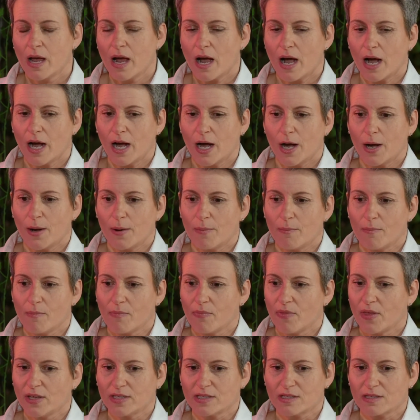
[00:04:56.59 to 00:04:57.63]

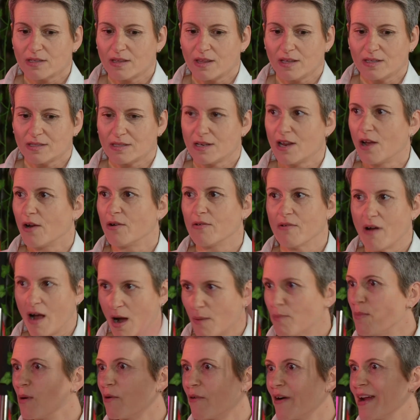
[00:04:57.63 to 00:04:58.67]
There's no
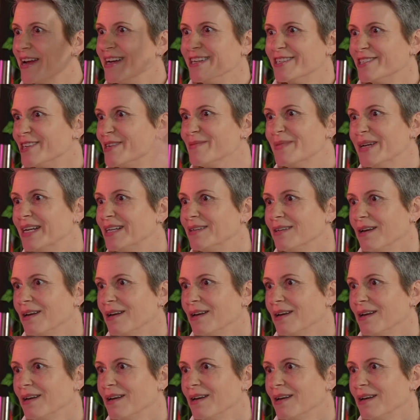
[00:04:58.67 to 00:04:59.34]
upper age limit.